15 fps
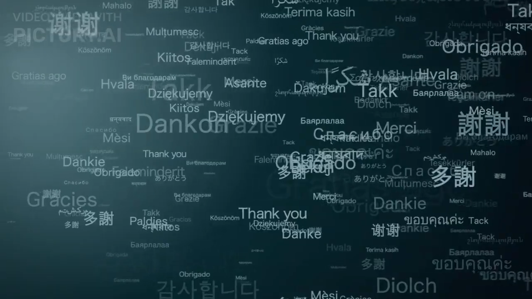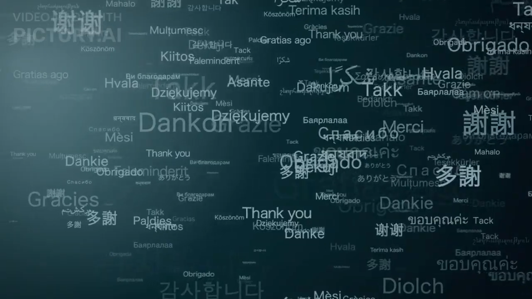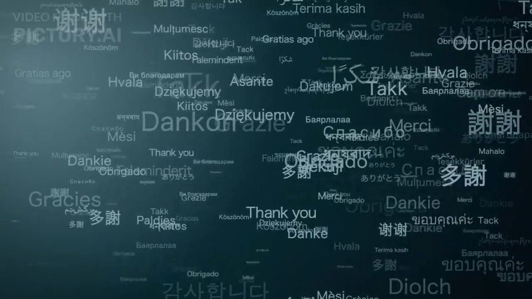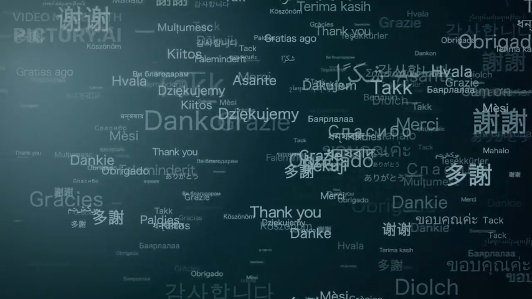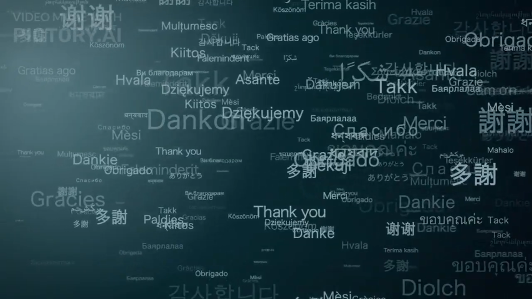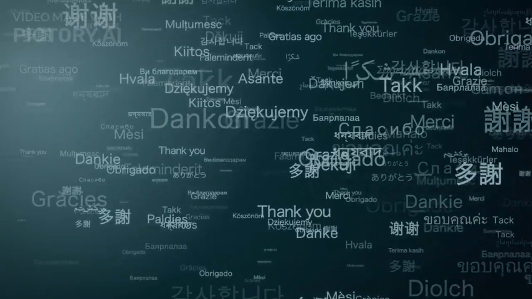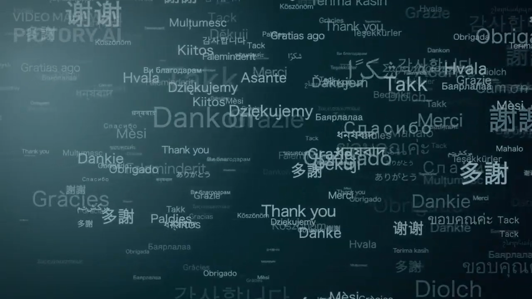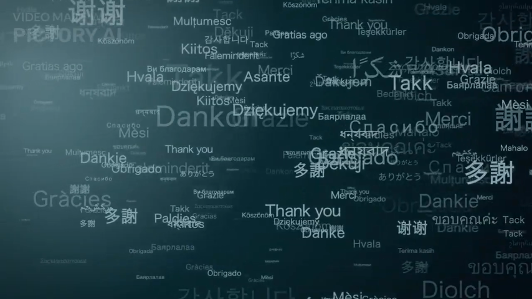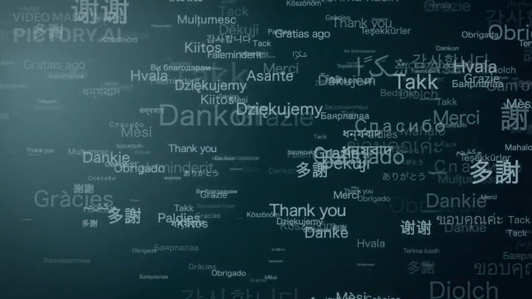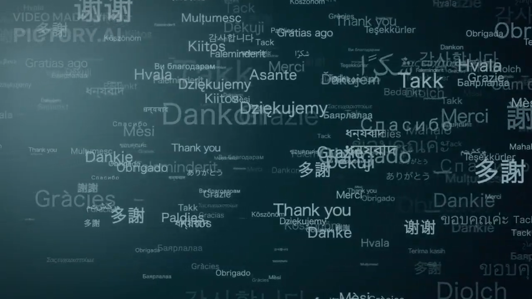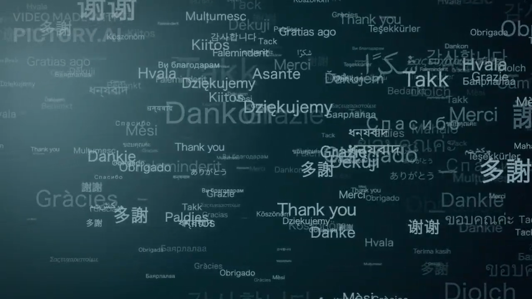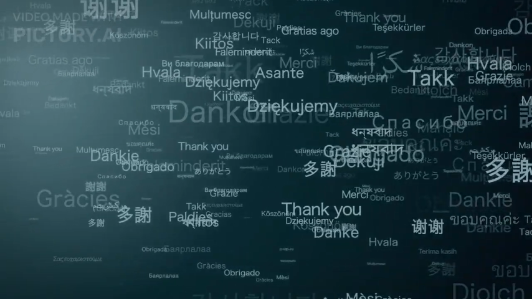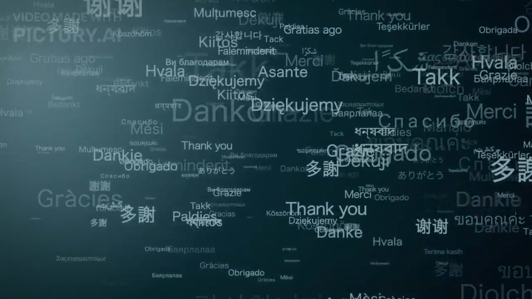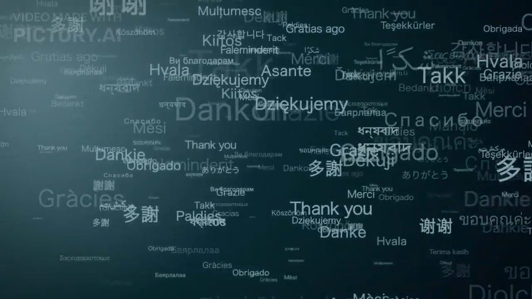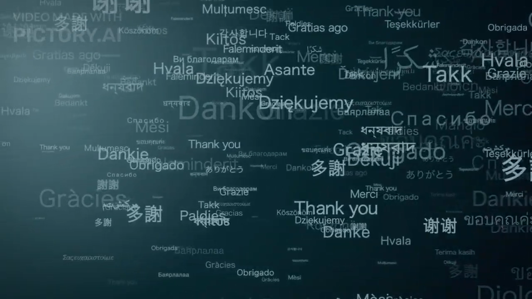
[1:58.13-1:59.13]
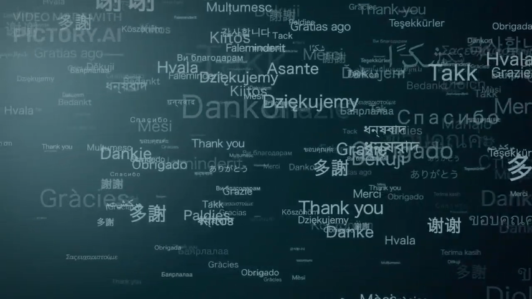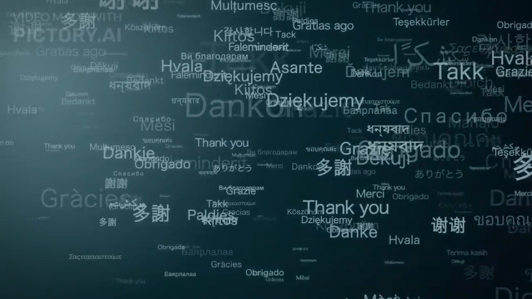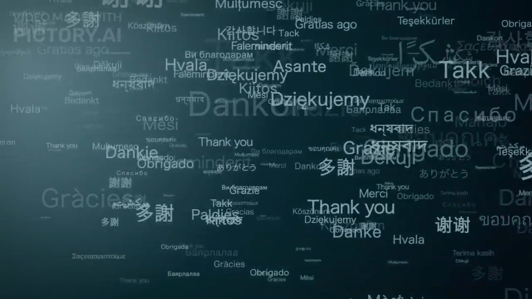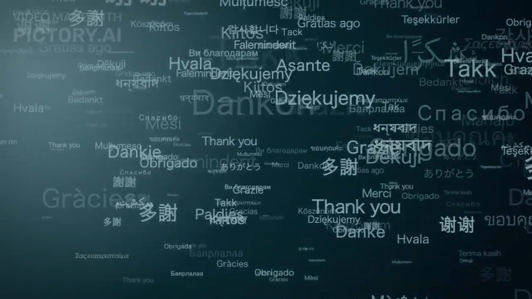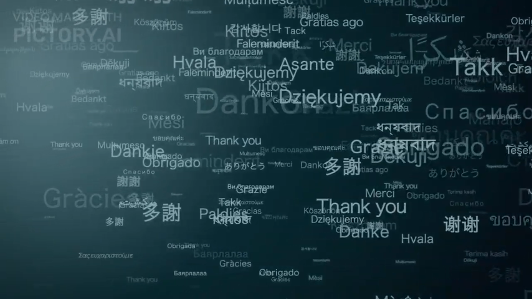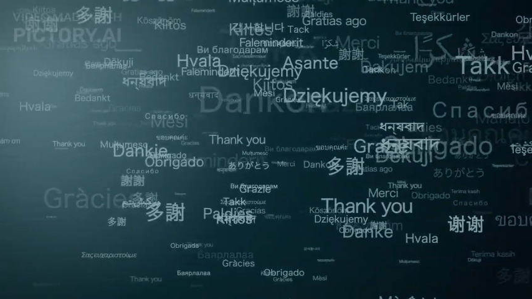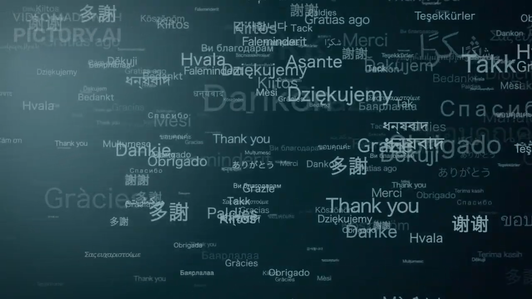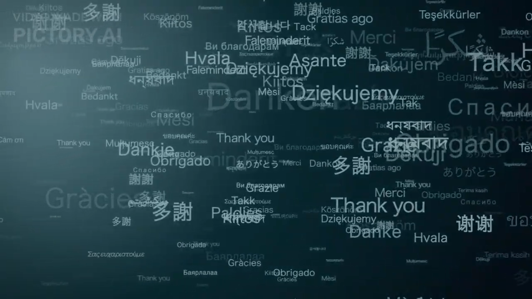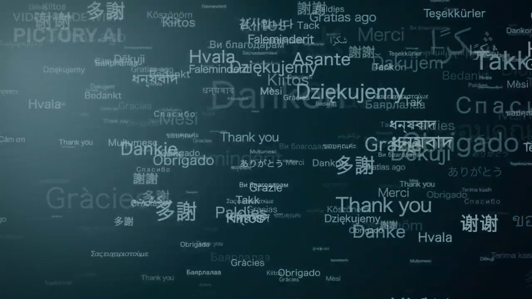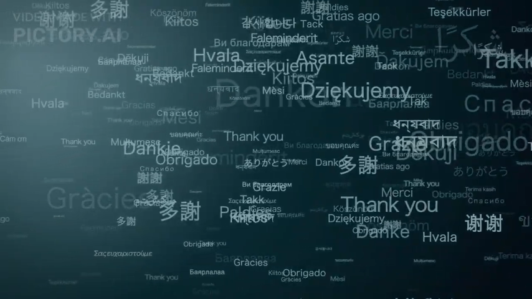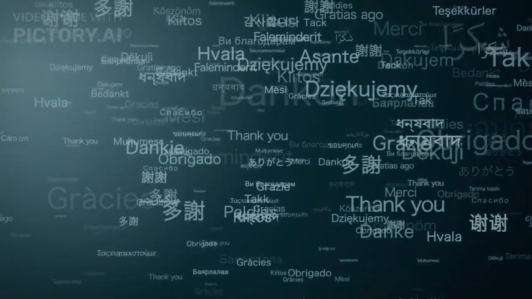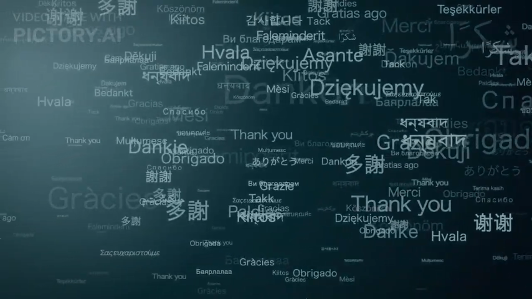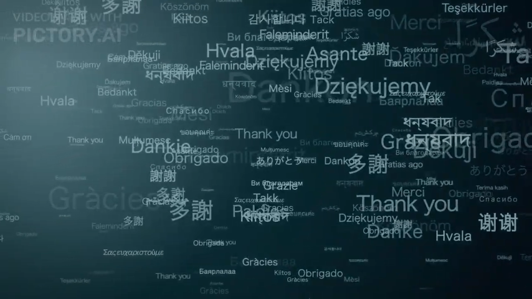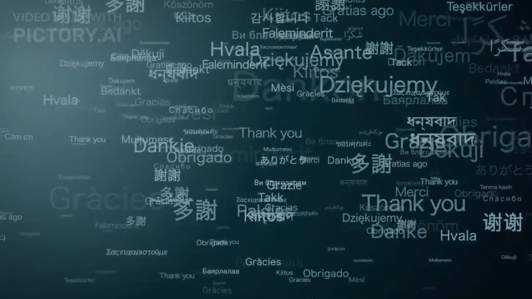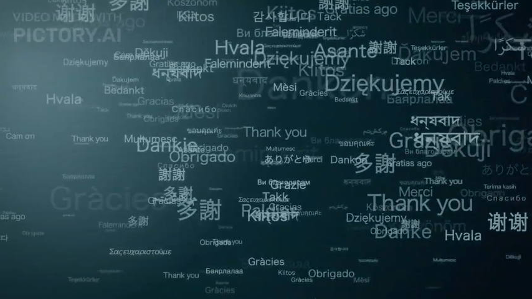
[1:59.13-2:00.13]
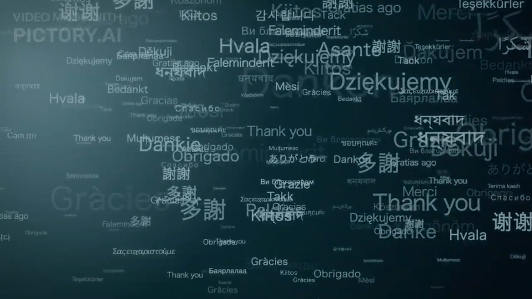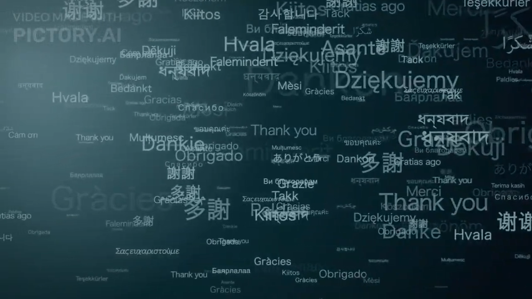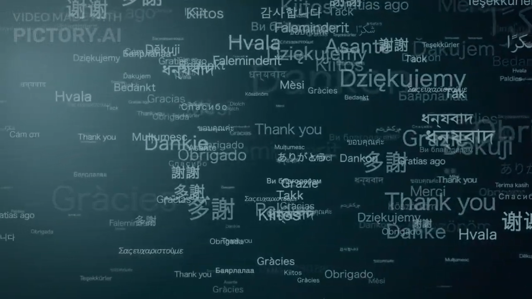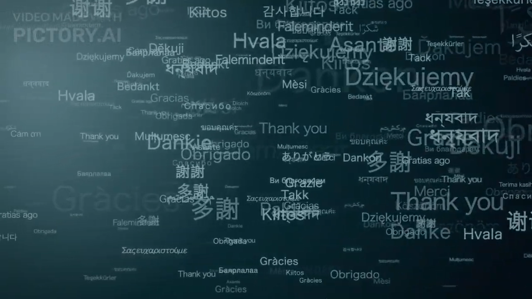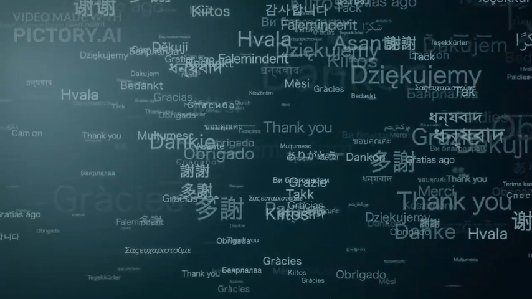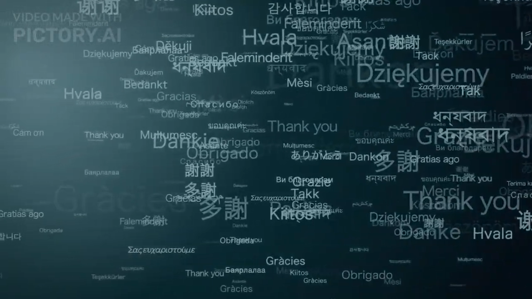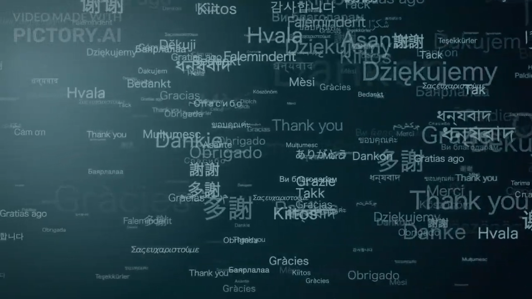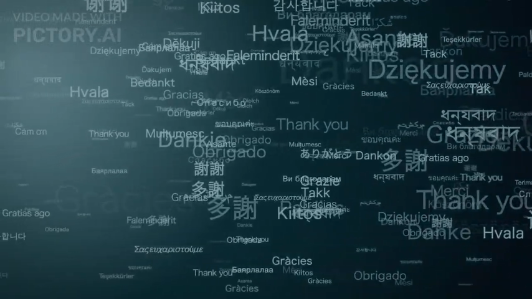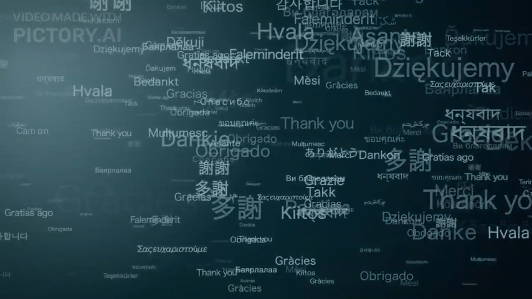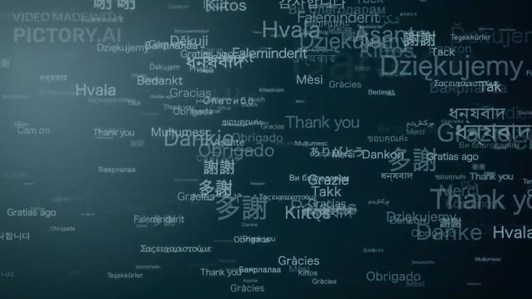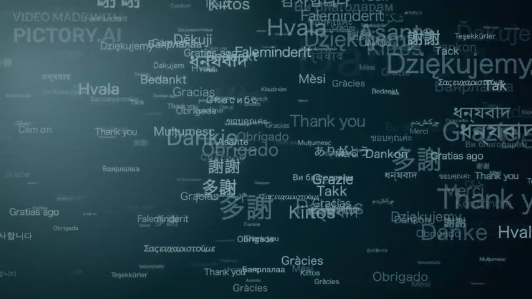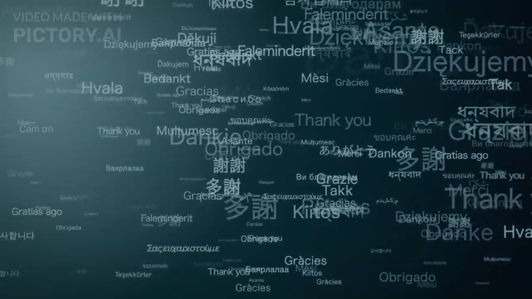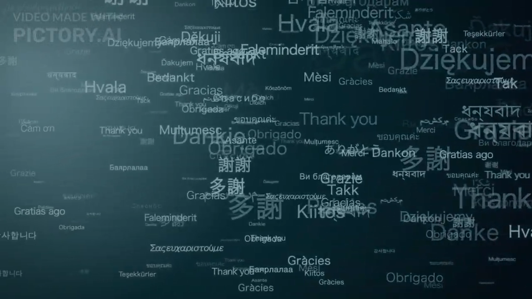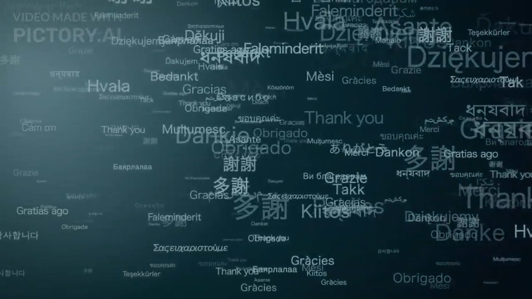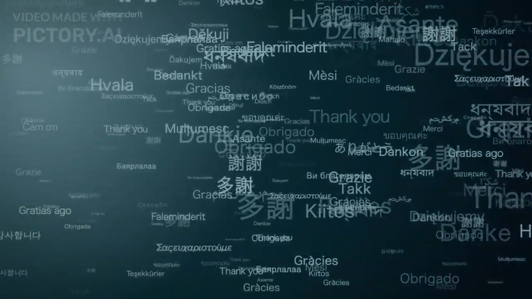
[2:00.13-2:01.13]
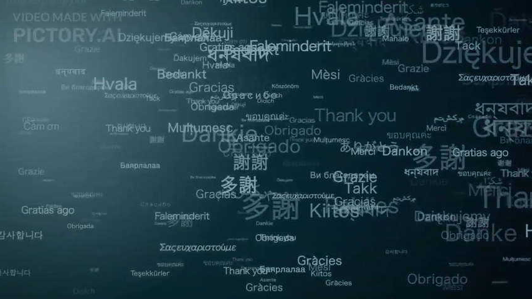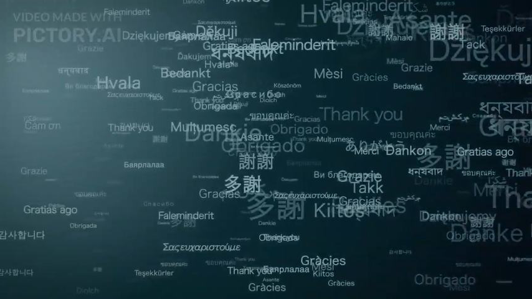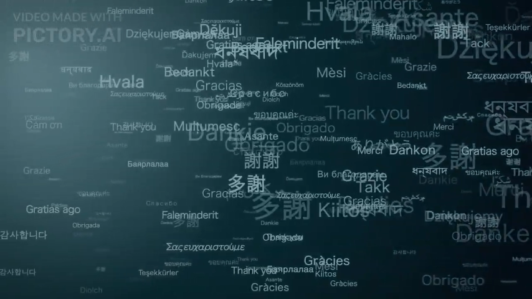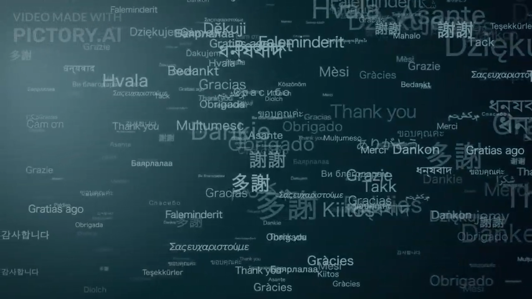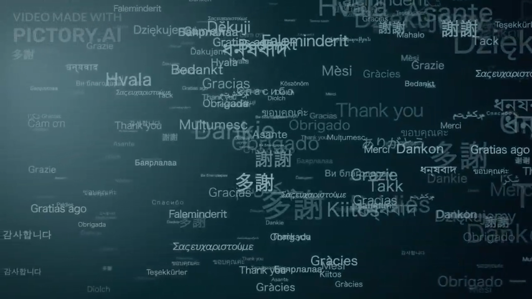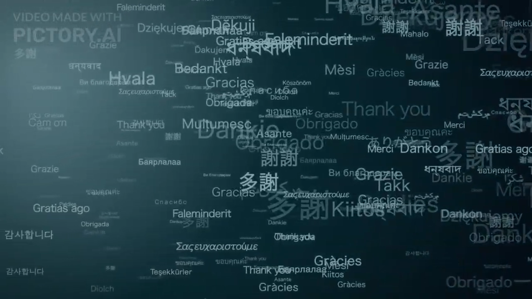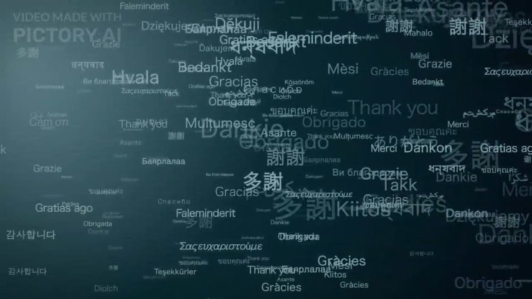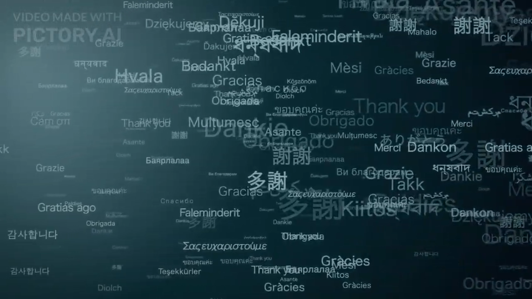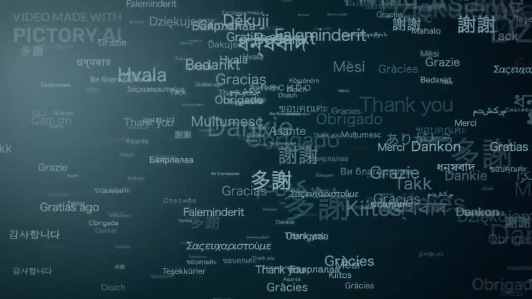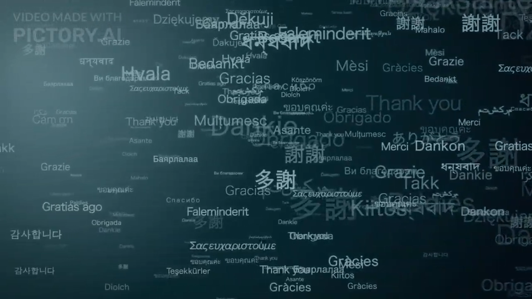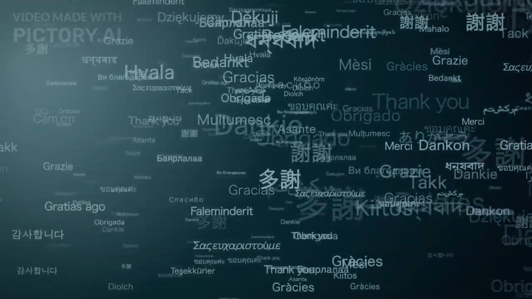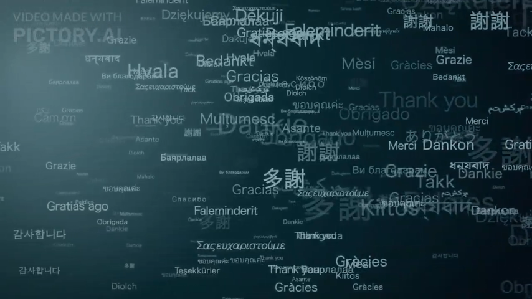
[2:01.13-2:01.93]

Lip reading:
[unreadable: no face in view]